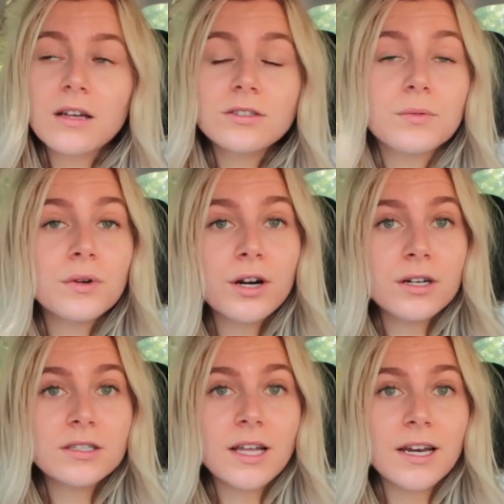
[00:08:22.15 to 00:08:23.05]
Don't
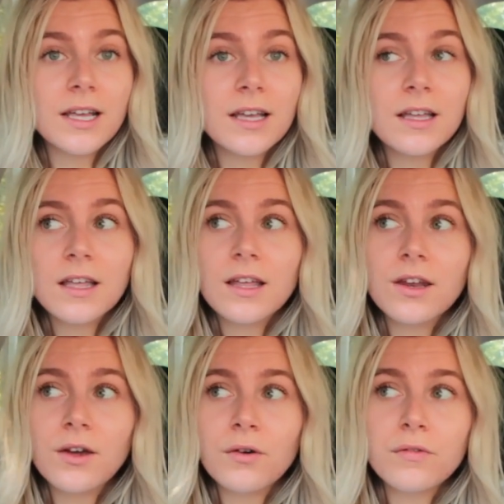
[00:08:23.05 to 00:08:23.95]
curse, honey.
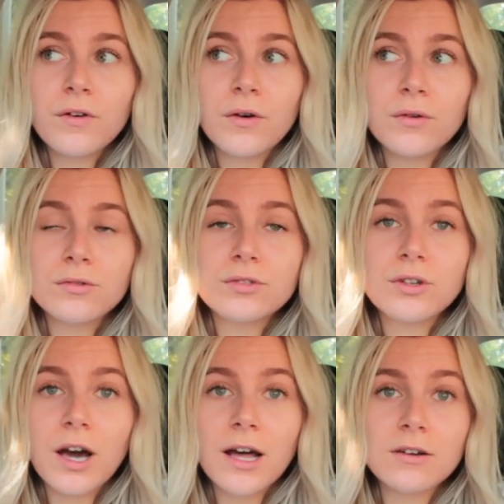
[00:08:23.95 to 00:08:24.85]
No phone,
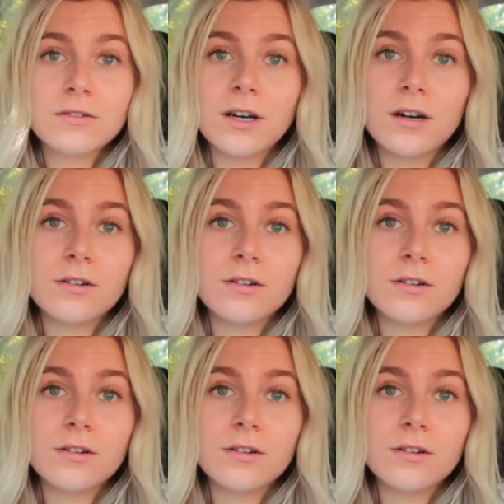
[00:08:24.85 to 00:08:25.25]
so I don't know.